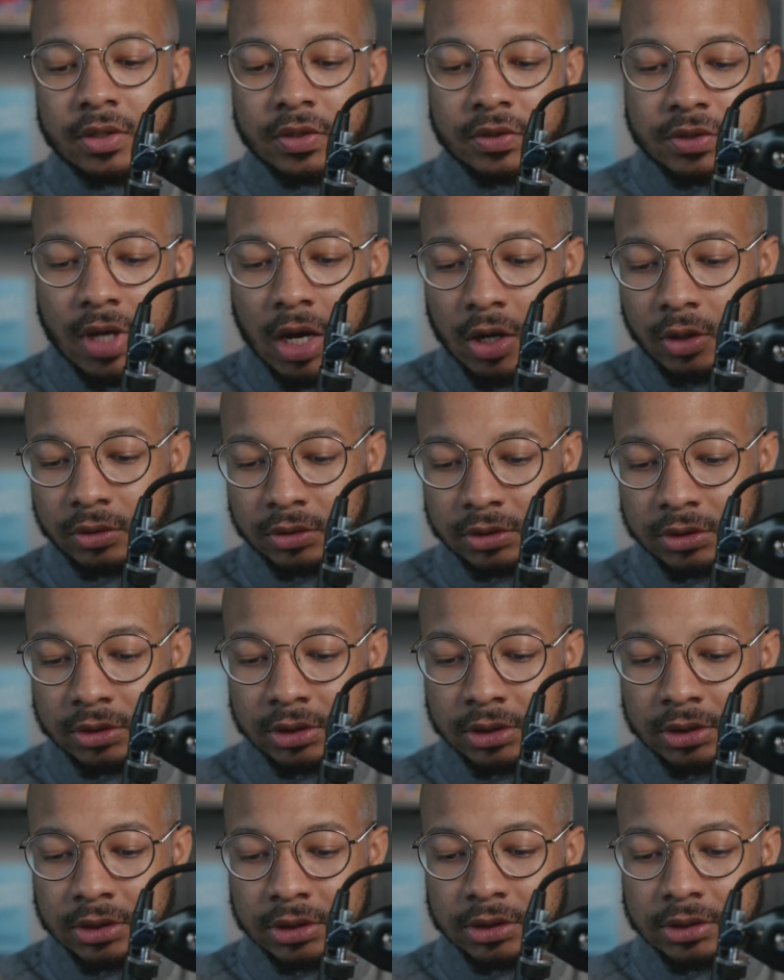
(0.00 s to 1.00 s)
So,
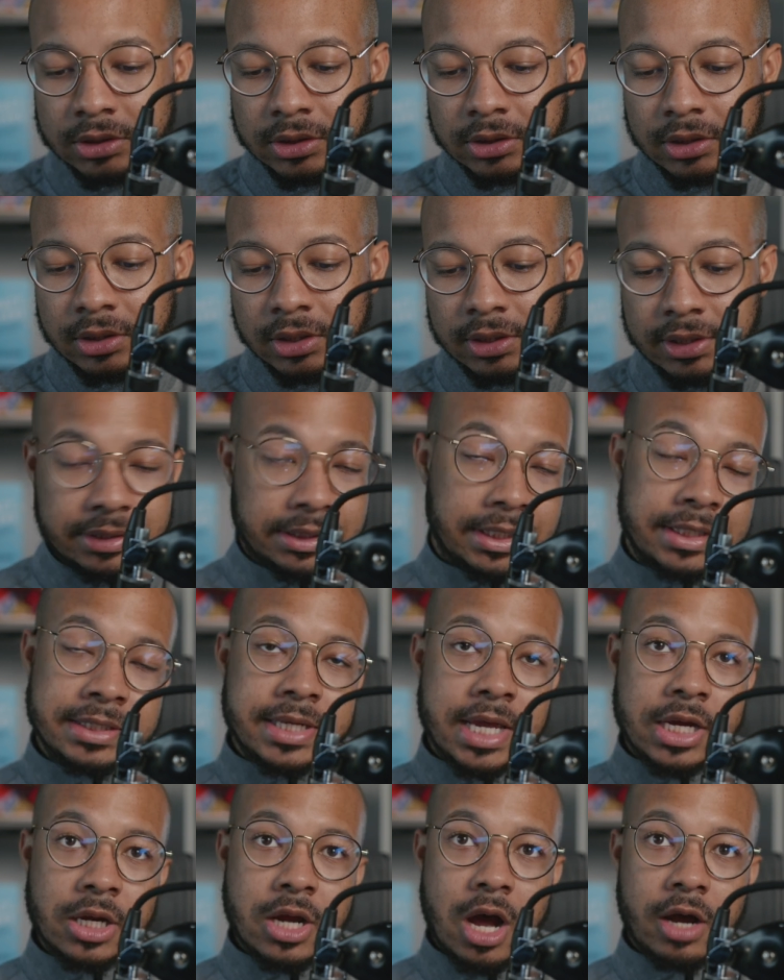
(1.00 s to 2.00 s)

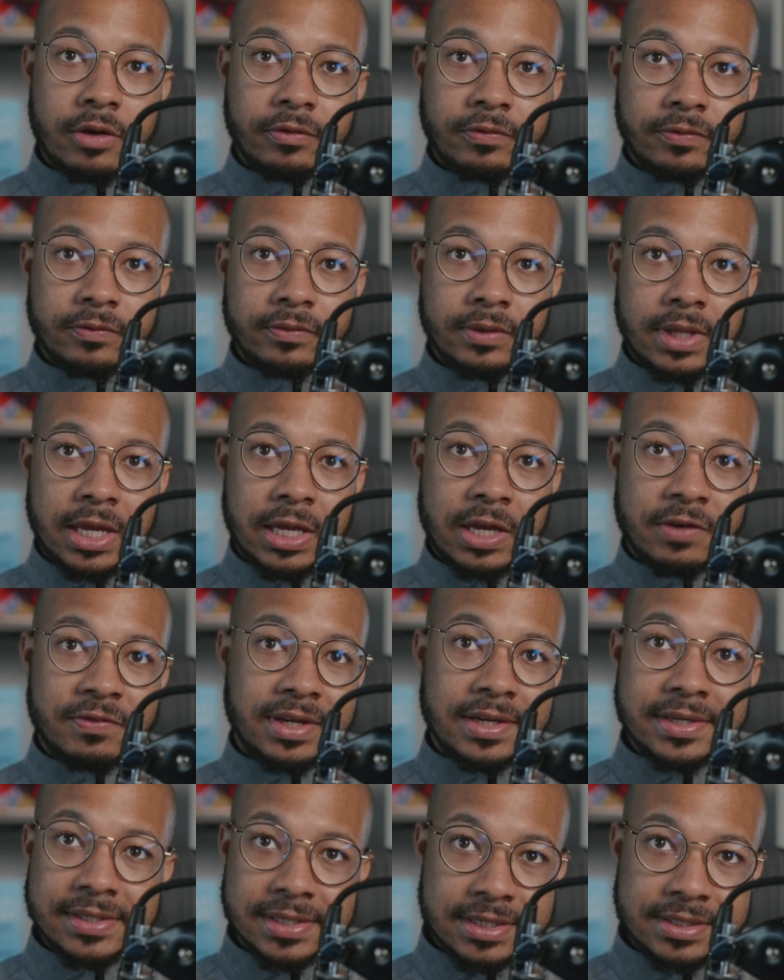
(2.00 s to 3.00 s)
didn't take off. They have
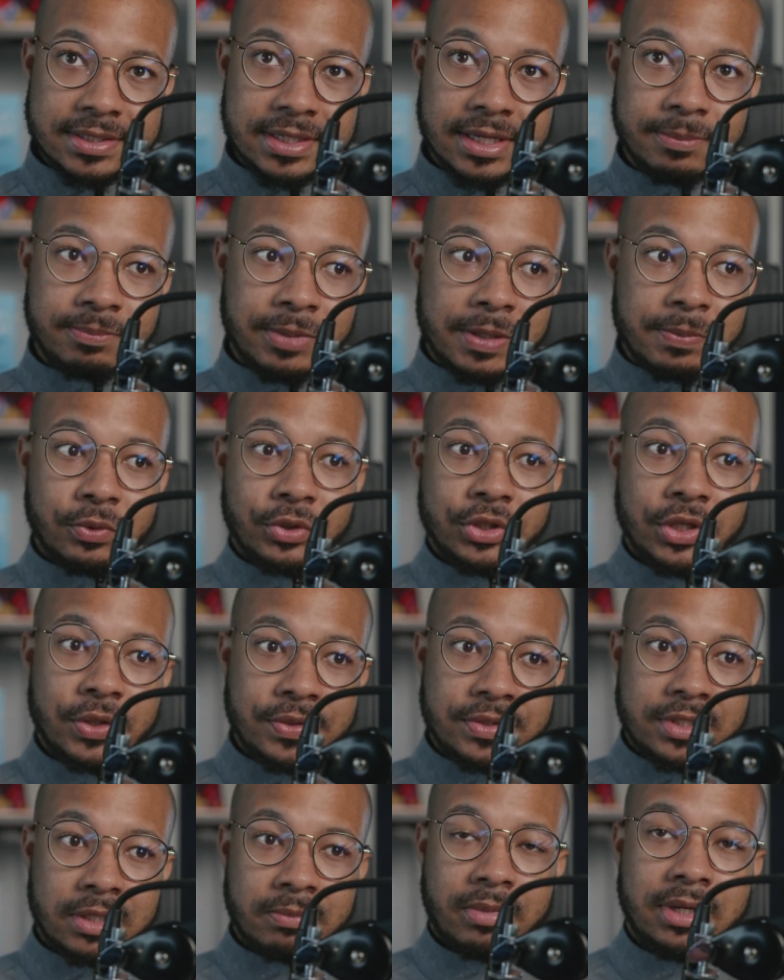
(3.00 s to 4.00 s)
existed, people
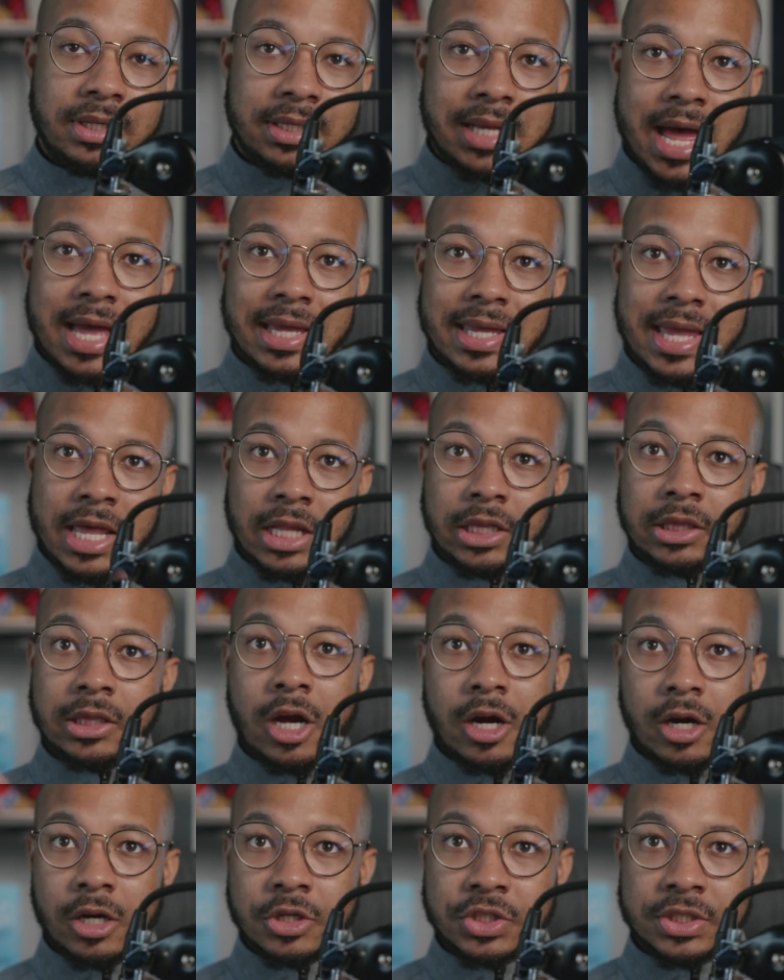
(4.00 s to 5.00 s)
use them, but not at
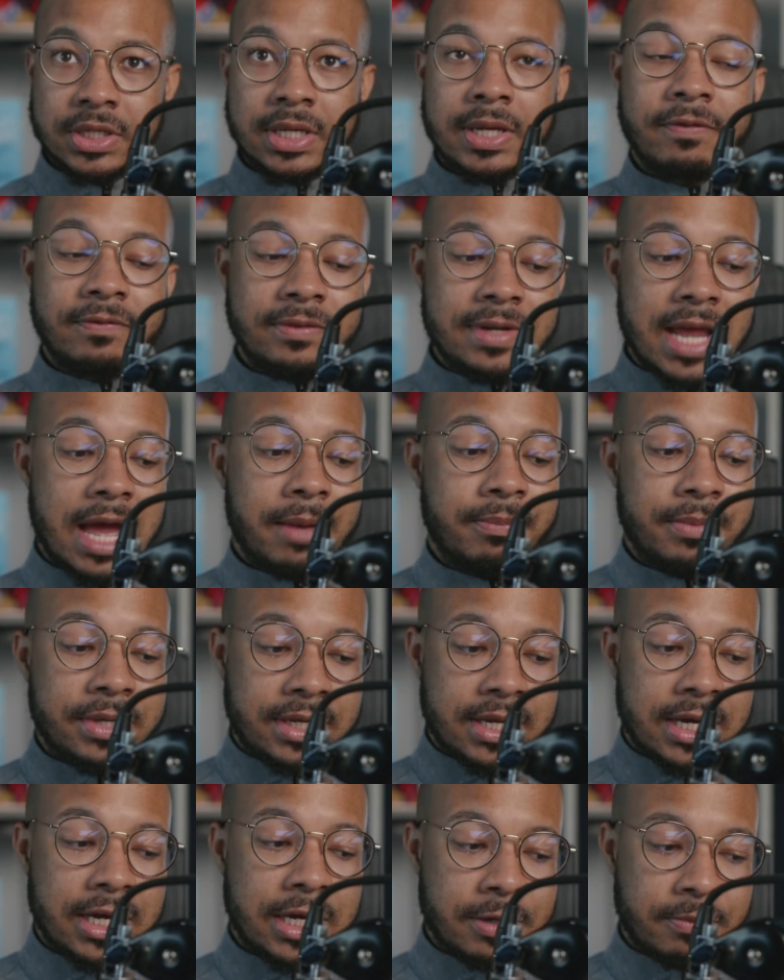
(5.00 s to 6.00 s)
large, and they have not
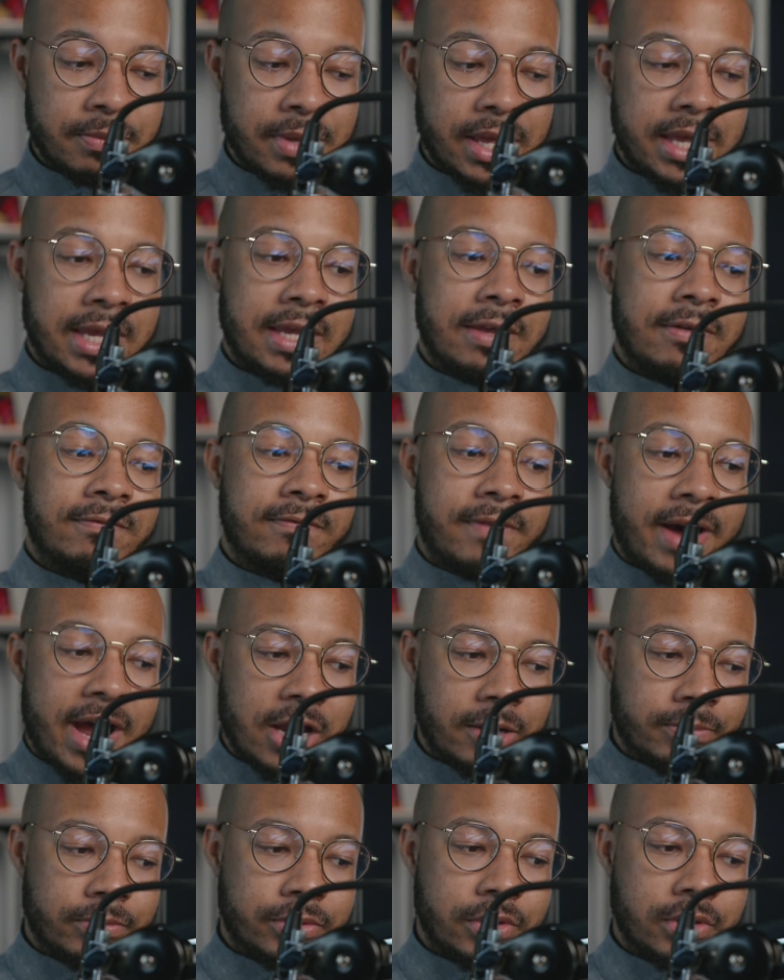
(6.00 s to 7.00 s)
become a
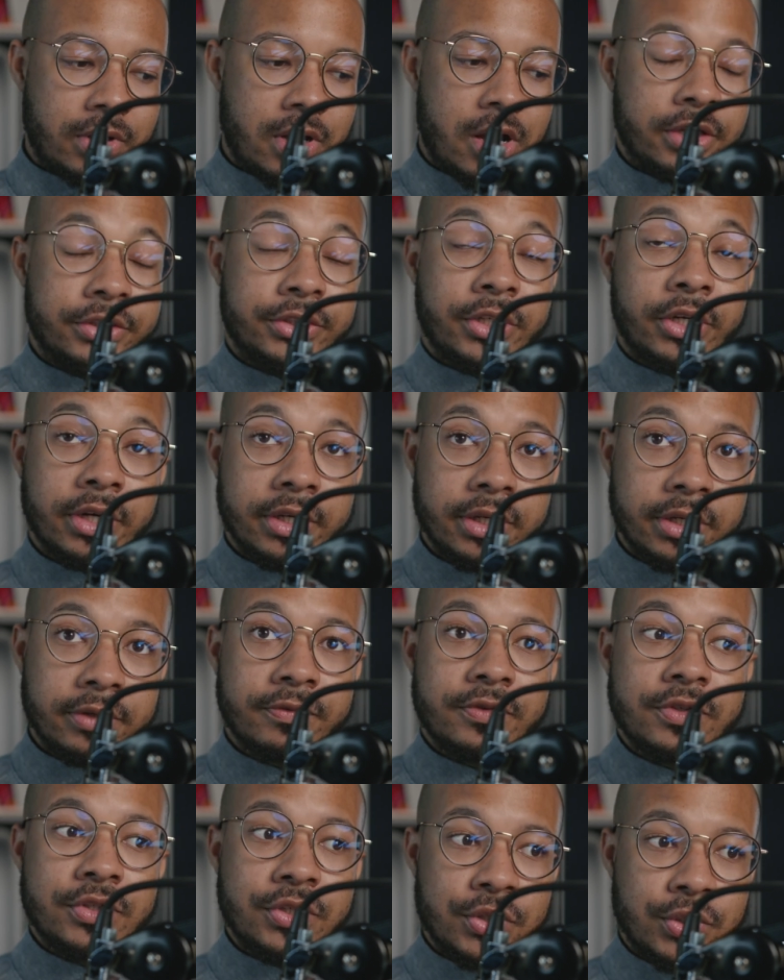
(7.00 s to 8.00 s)
viable
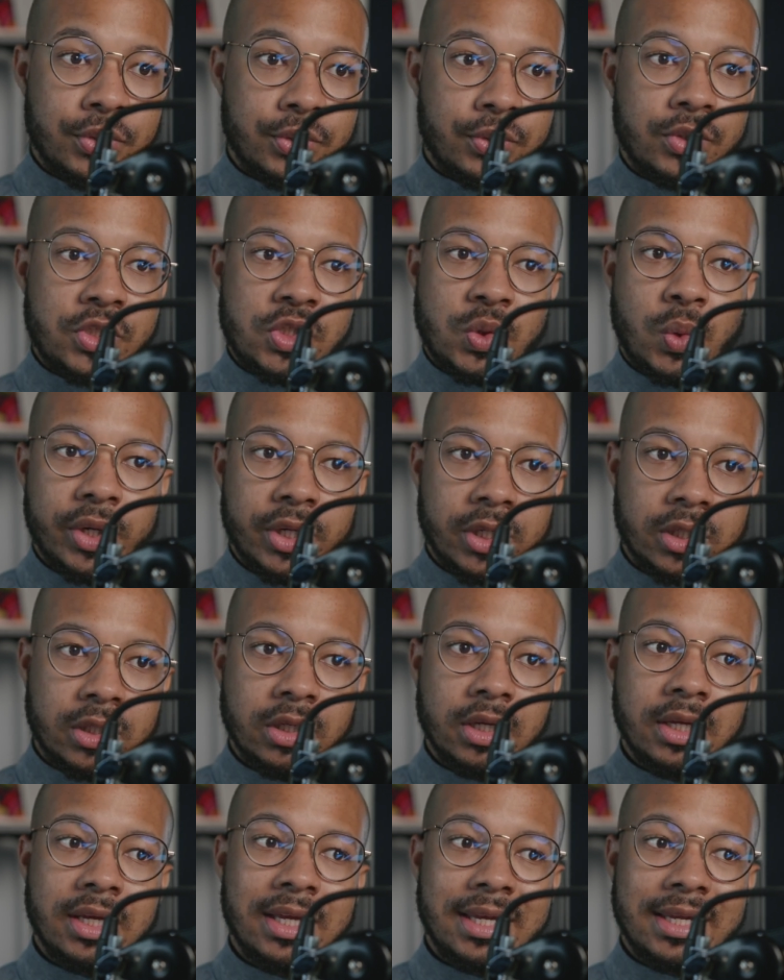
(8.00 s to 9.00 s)
alternative to
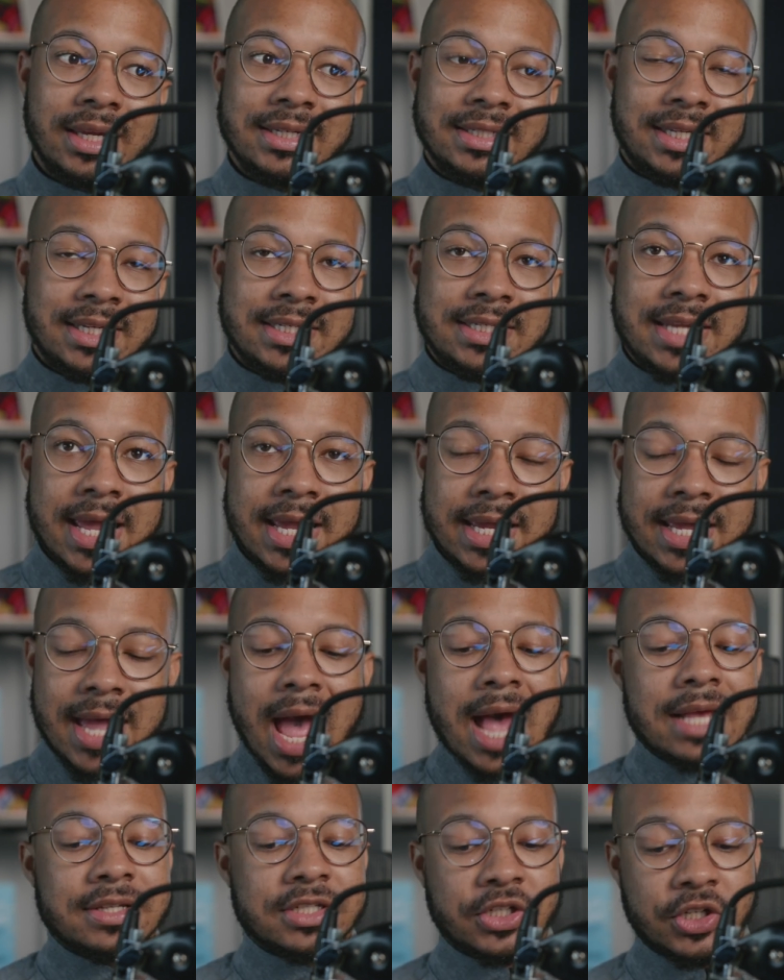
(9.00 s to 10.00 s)
Twitter today
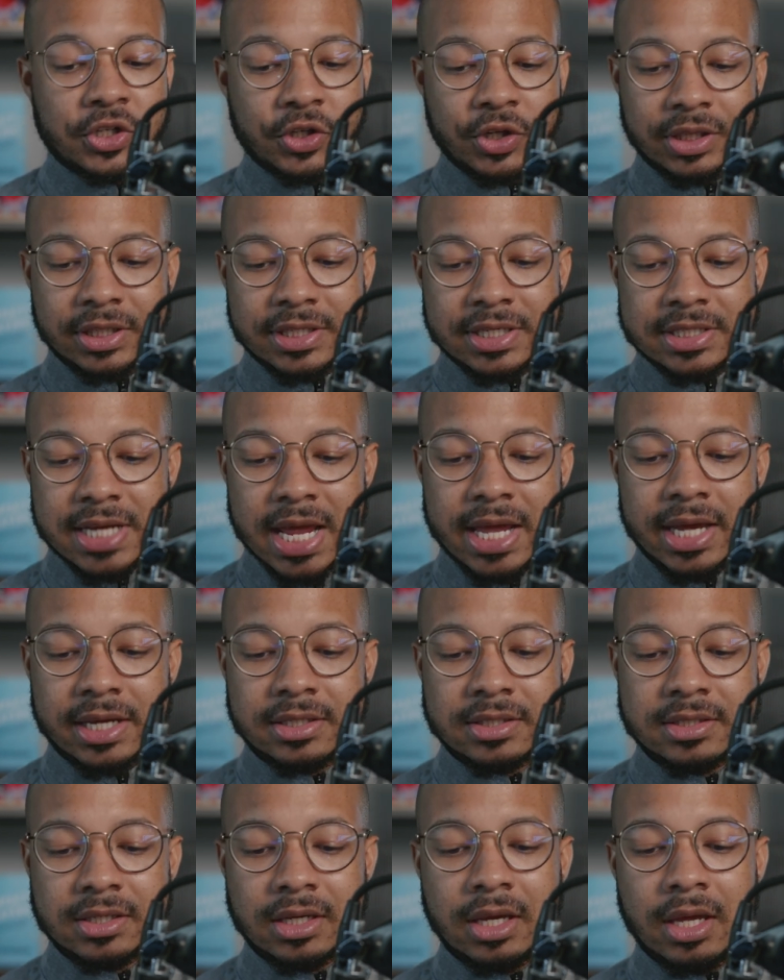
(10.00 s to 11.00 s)
as it currently
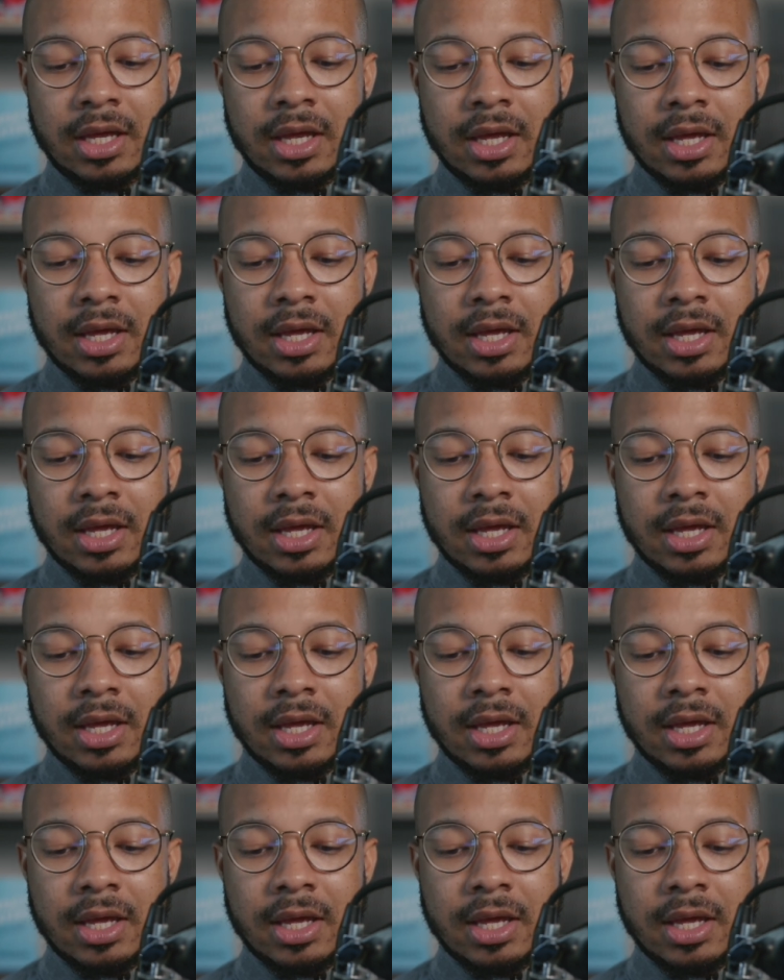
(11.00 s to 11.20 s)
stands.